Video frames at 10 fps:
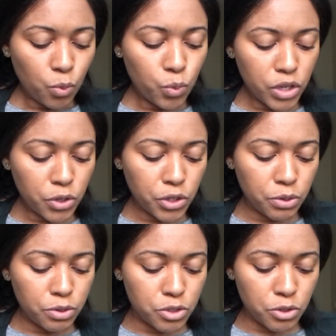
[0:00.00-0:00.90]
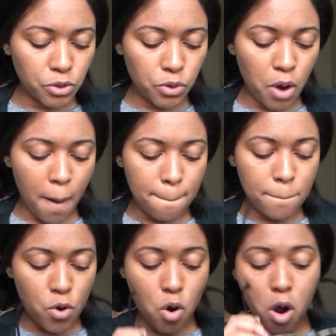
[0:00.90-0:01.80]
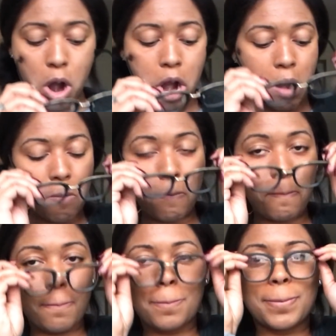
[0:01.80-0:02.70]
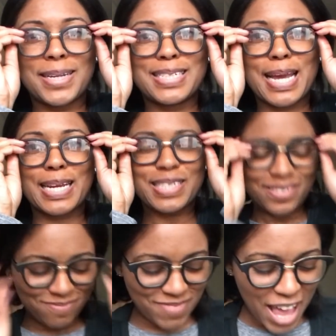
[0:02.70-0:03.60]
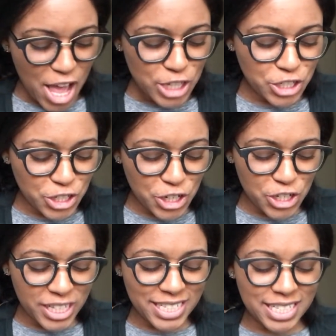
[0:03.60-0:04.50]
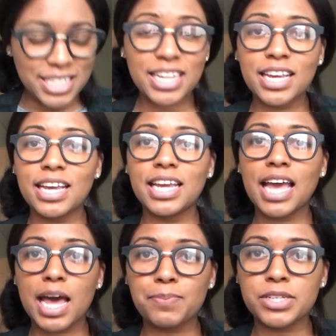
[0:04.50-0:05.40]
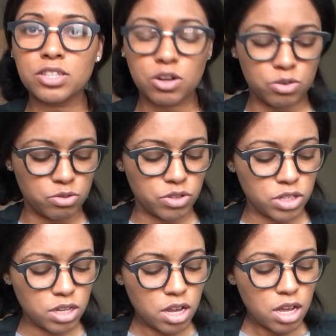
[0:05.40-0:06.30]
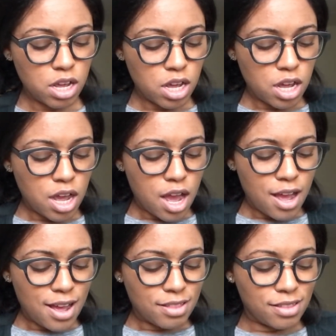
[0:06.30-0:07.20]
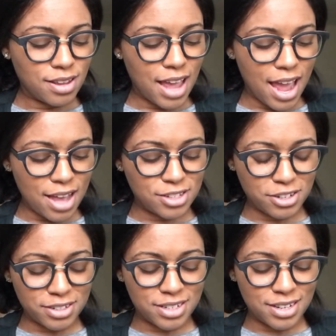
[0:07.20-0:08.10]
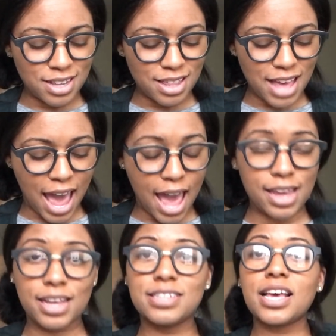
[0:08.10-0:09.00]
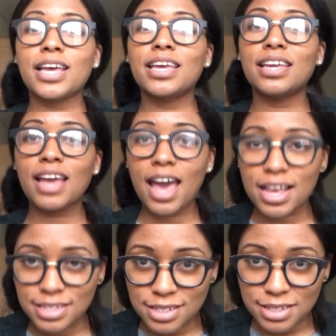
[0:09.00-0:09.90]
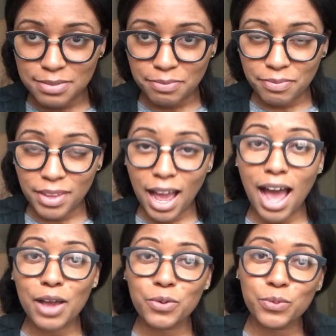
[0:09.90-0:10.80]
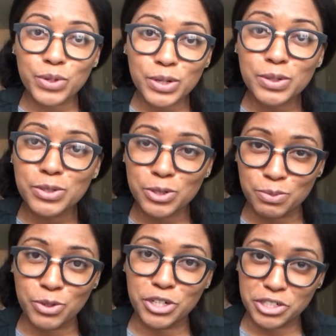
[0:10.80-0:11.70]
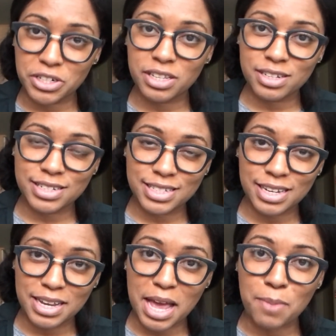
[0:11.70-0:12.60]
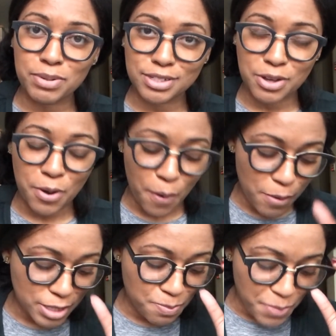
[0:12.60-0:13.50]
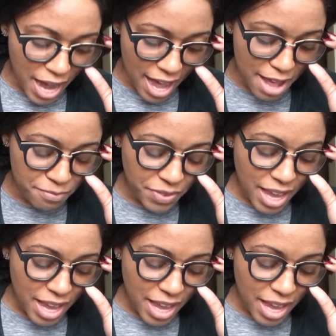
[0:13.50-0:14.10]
Will you do more aesthetics Sugarless Tea episodes? The answer to that is yes. I will do more Sugarless Tea episodes, but